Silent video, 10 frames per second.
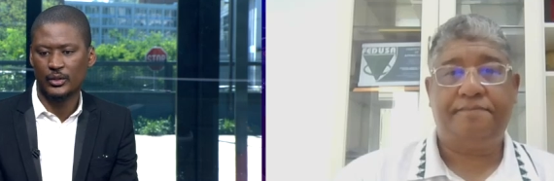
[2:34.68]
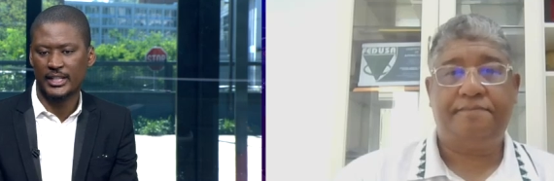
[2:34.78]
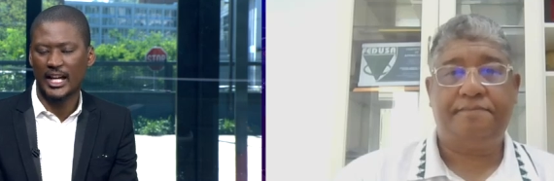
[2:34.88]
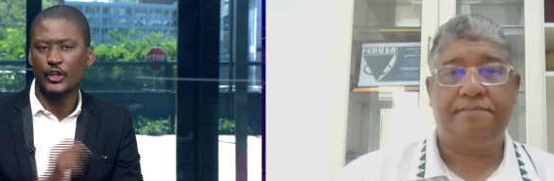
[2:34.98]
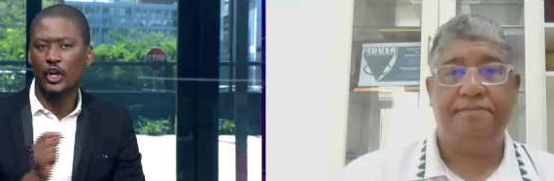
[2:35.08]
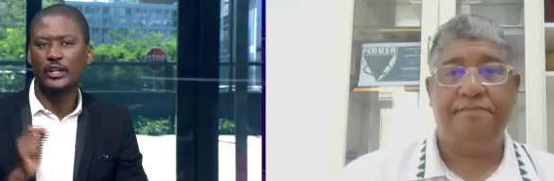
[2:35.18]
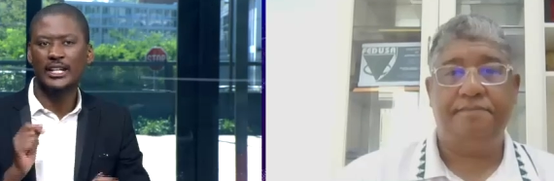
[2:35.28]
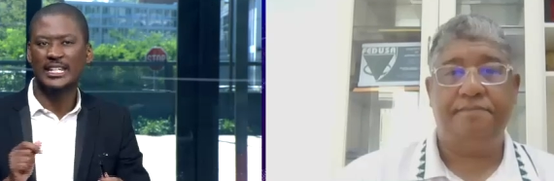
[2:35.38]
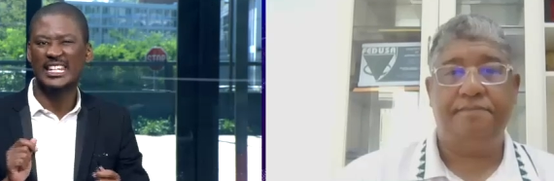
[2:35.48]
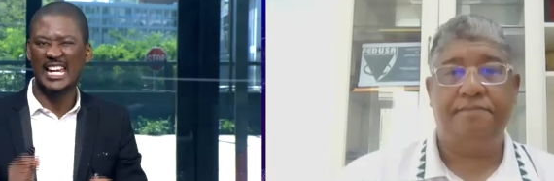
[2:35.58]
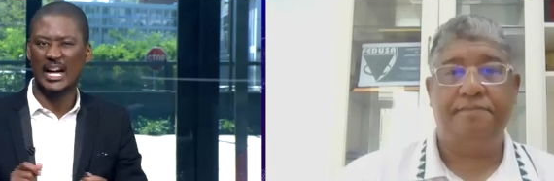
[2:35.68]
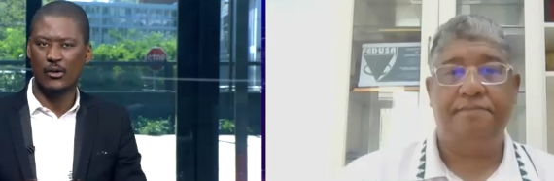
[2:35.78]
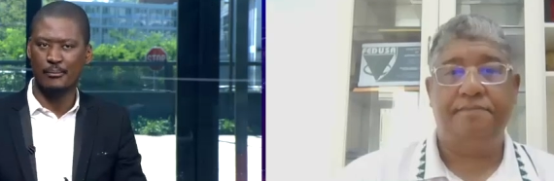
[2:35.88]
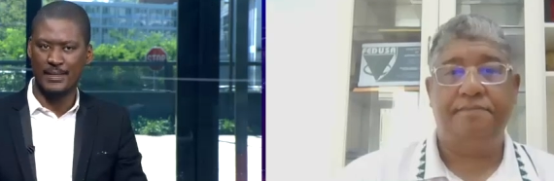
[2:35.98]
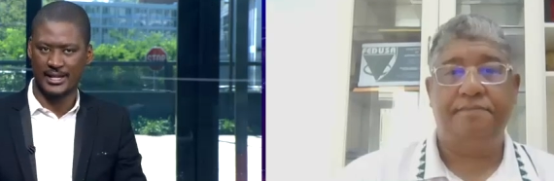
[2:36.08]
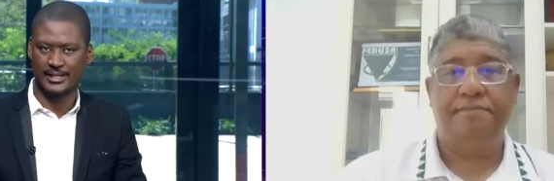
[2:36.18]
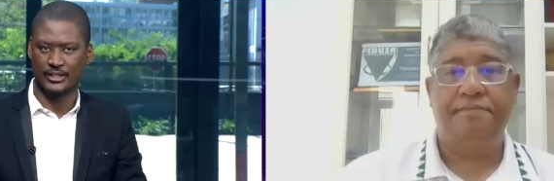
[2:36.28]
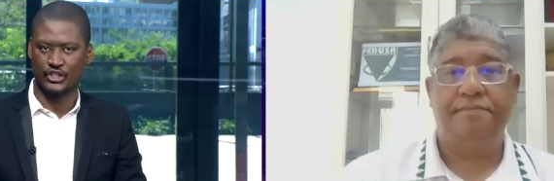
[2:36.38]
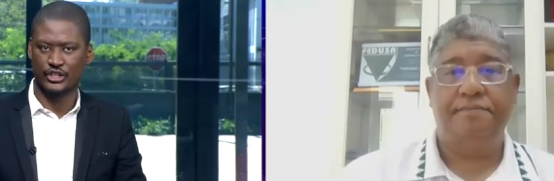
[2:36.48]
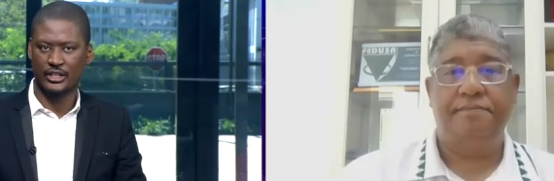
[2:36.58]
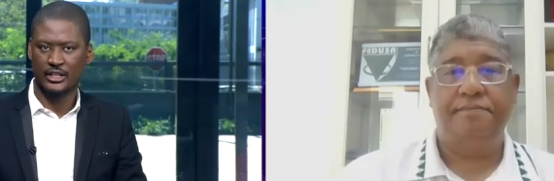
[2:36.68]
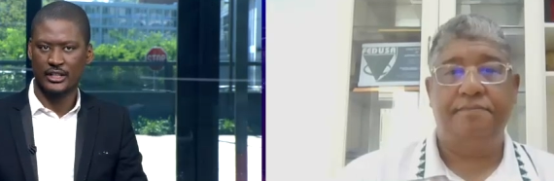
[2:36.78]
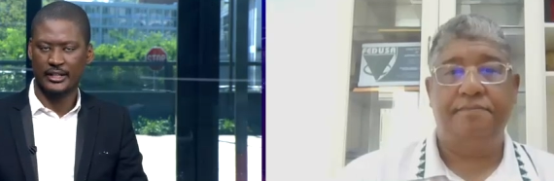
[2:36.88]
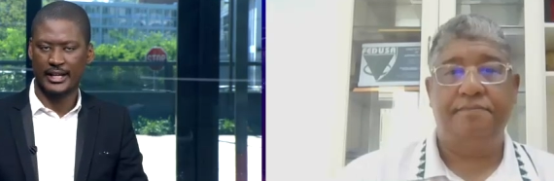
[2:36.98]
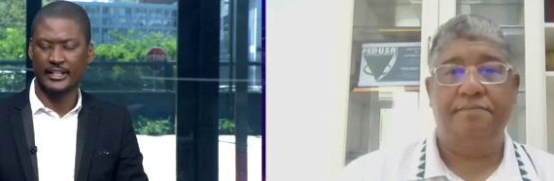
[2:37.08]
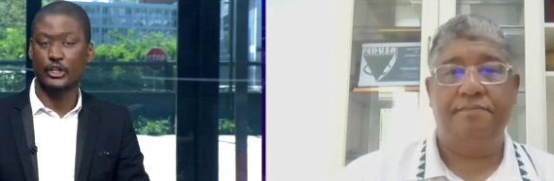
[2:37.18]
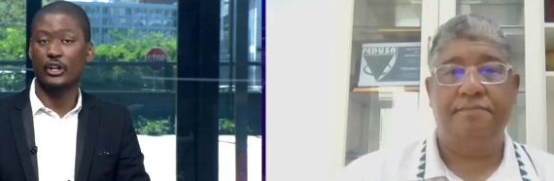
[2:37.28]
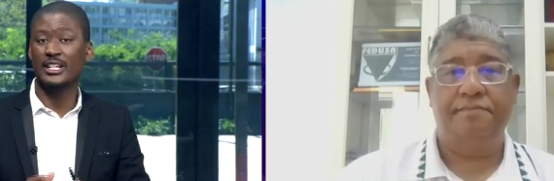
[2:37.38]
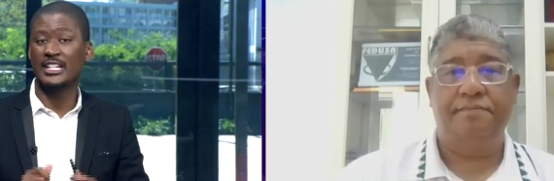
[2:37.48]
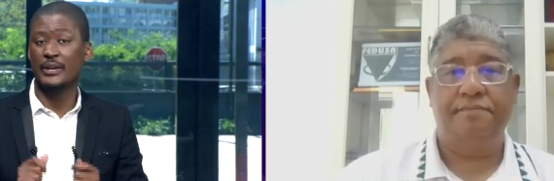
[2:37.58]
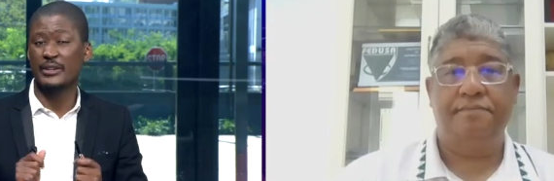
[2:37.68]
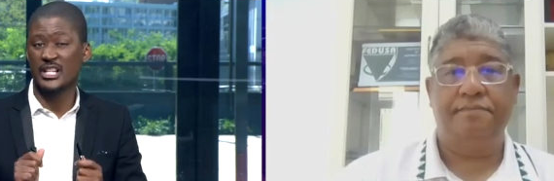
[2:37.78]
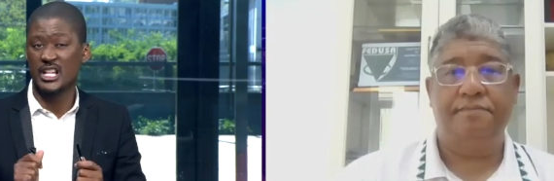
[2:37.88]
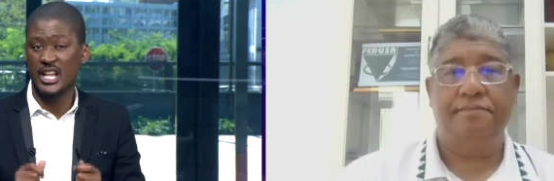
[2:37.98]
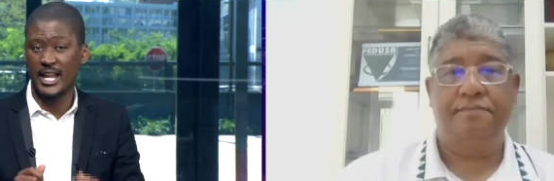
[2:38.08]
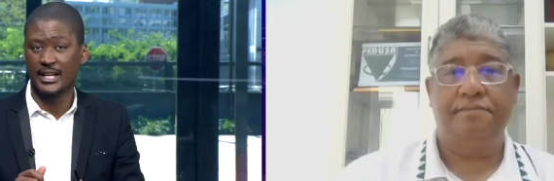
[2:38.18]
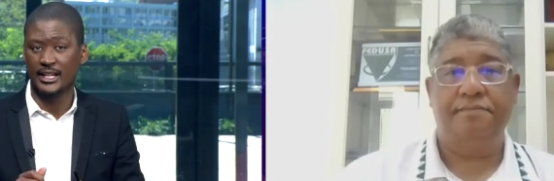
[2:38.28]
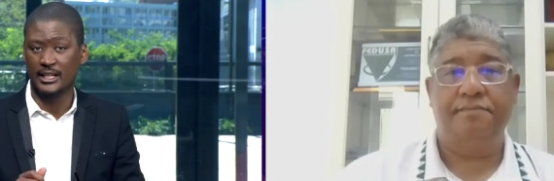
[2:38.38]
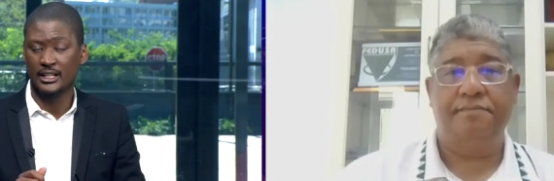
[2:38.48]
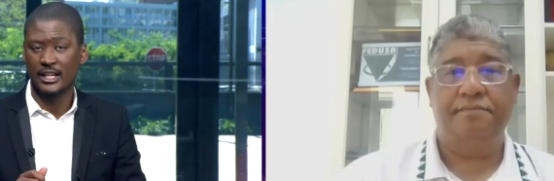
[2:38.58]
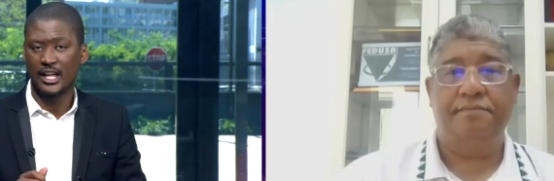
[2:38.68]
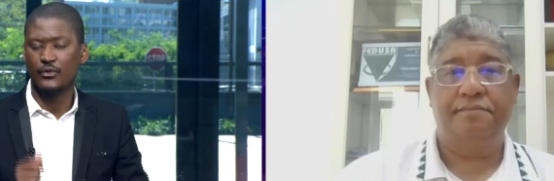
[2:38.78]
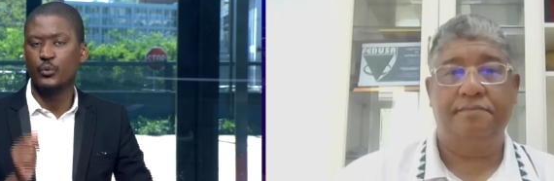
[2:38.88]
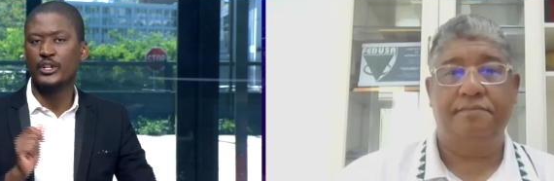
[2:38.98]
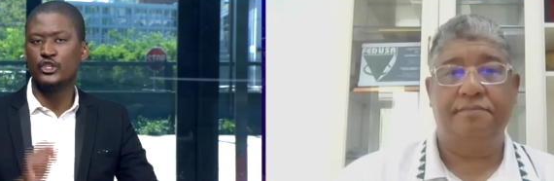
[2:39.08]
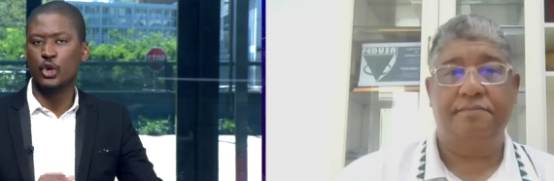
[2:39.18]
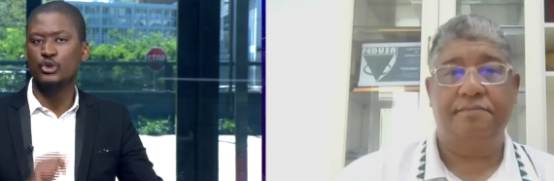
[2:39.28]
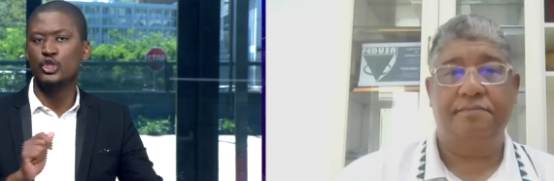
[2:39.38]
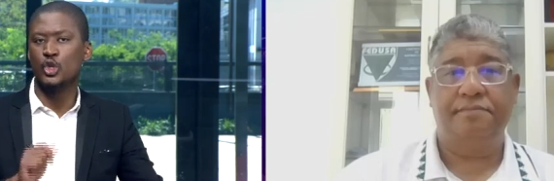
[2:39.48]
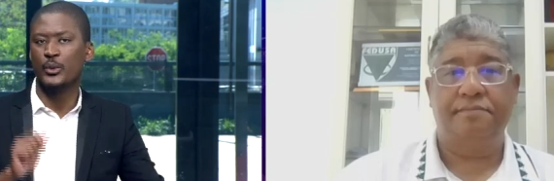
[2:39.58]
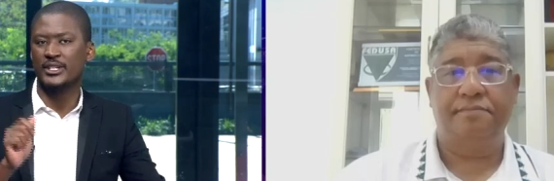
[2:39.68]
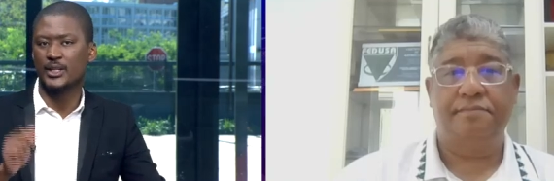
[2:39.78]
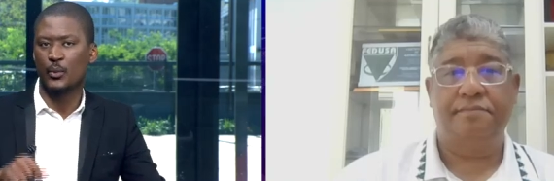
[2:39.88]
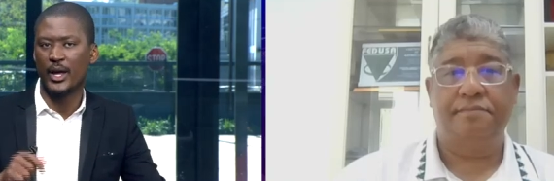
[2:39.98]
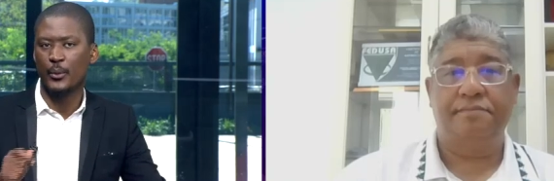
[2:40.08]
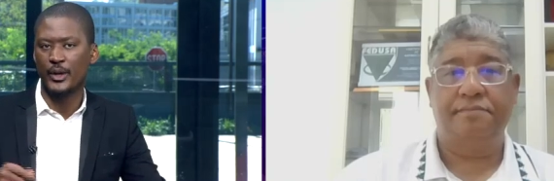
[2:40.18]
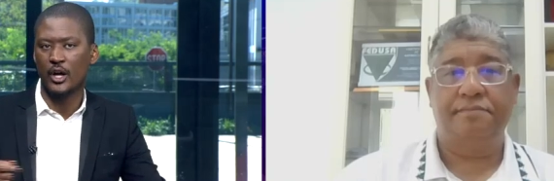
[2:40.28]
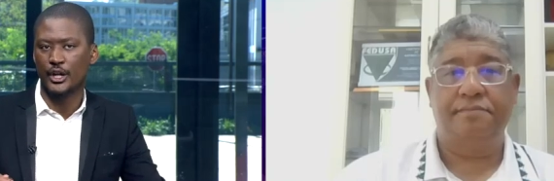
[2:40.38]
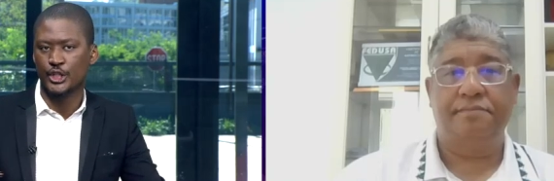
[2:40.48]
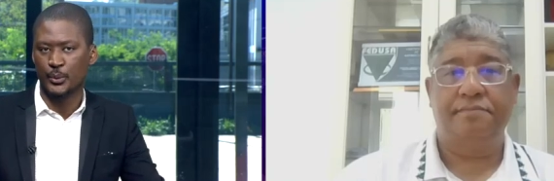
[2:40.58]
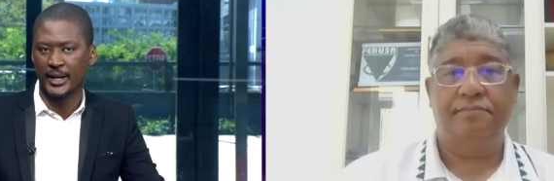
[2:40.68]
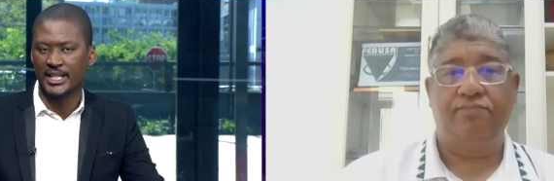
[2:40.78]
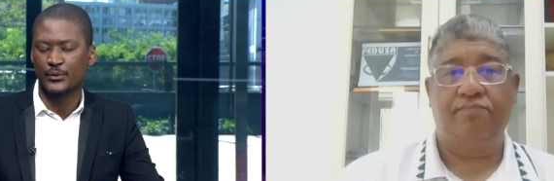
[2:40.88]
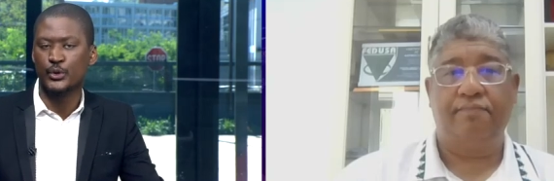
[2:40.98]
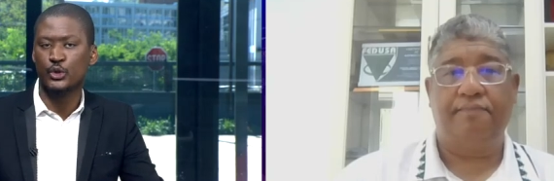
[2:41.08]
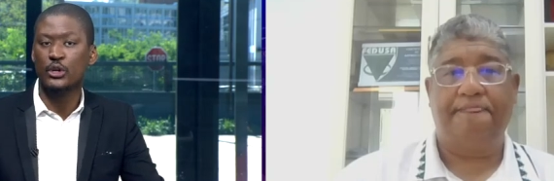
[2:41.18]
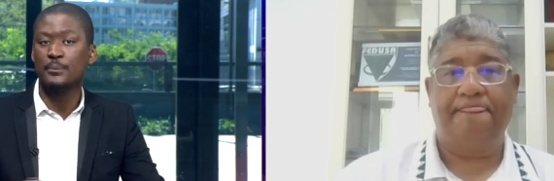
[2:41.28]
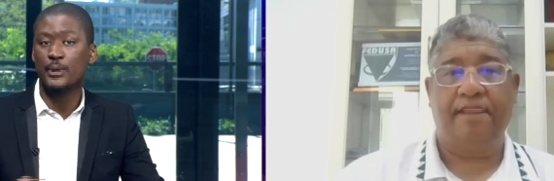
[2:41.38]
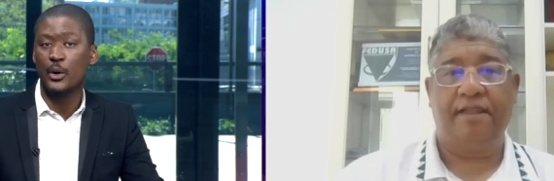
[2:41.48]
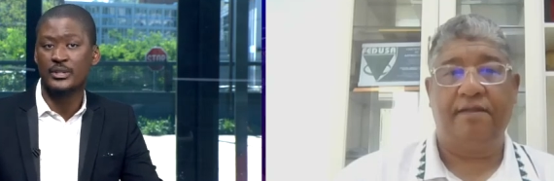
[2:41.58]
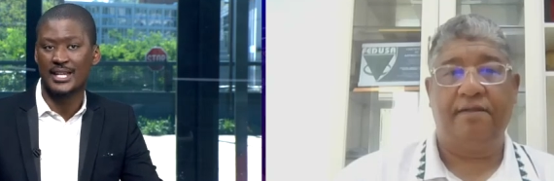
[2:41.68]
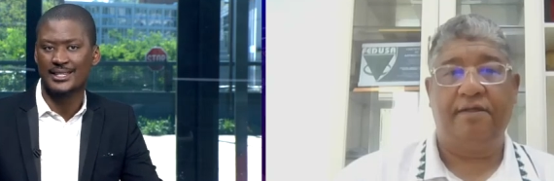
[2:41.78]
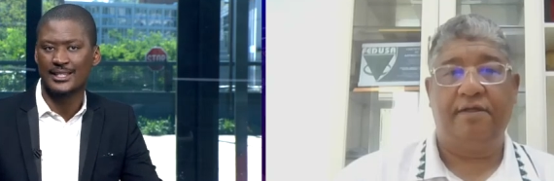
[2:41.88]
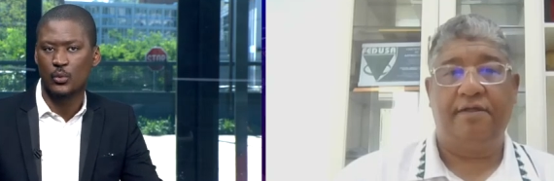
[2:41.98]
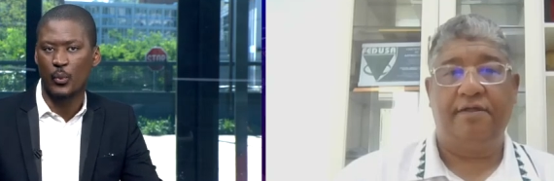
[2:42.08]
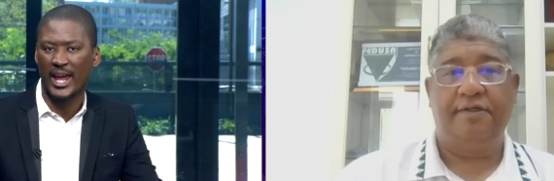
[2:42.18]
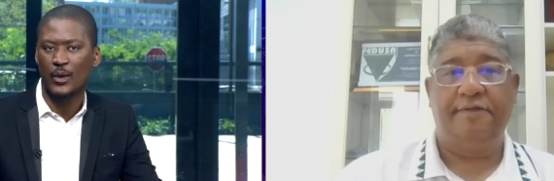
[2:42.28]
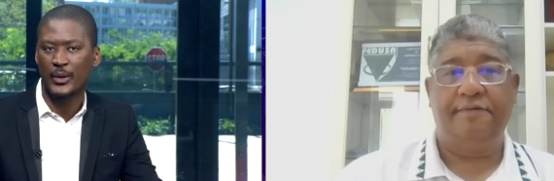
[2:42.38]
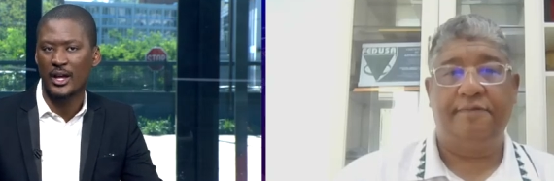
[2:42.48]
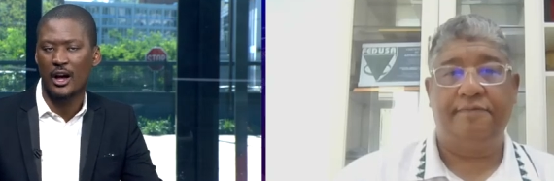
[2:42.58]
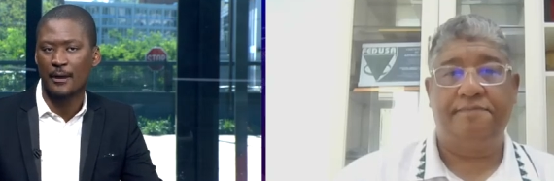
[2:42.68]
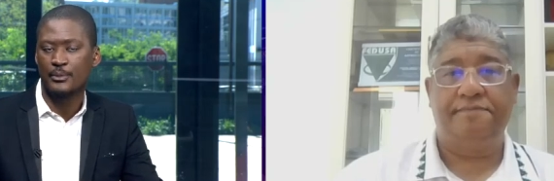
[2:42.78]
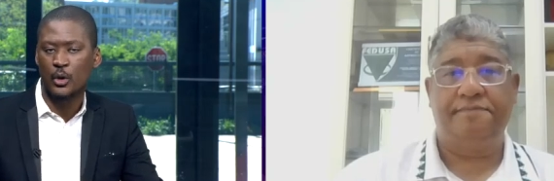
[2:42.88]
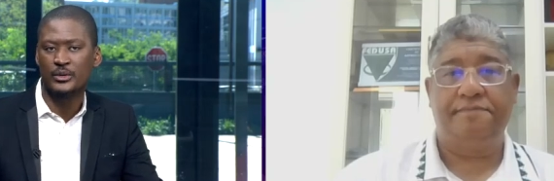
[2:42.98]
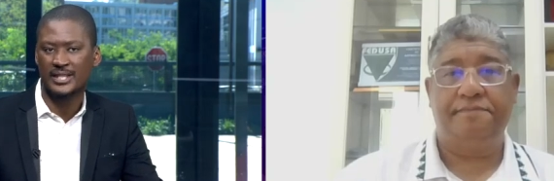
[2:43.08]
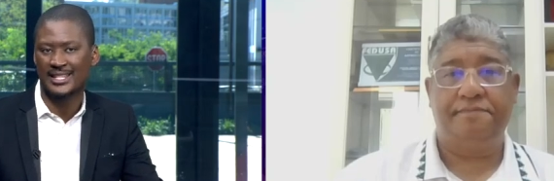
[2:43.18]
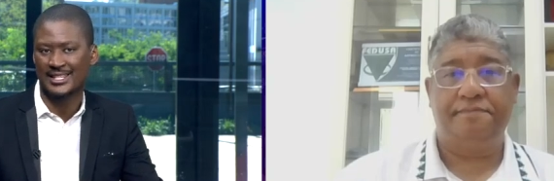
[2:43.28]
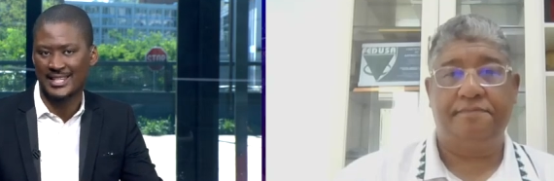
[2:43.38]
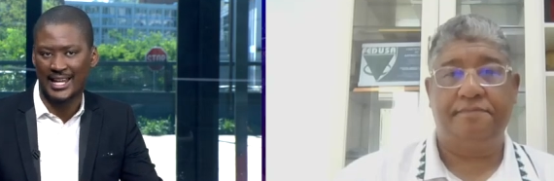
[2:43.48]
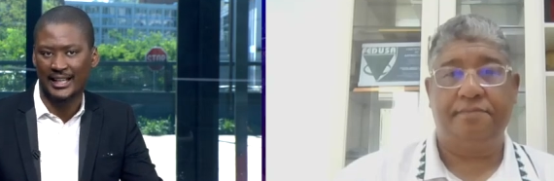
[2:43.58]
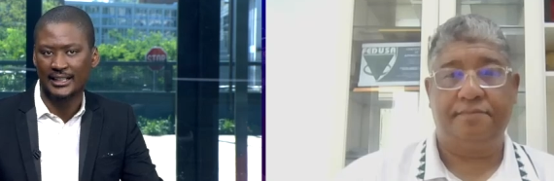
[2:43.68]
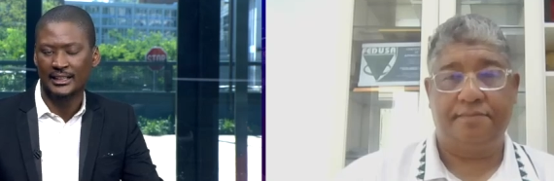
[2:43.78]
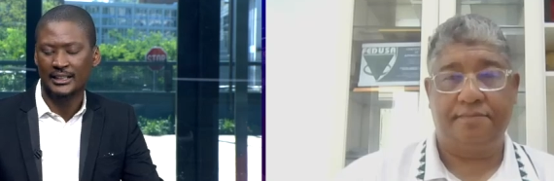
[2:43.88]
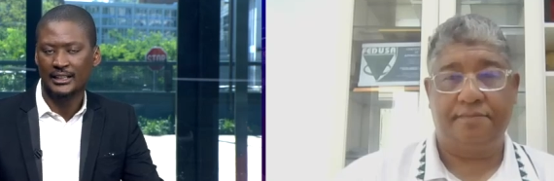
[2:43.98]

Speaker 1: they are not going to hear our message and they're not going to hear it clearly if we don't do it the way we are doing it, if we do not protest the way we are protesting.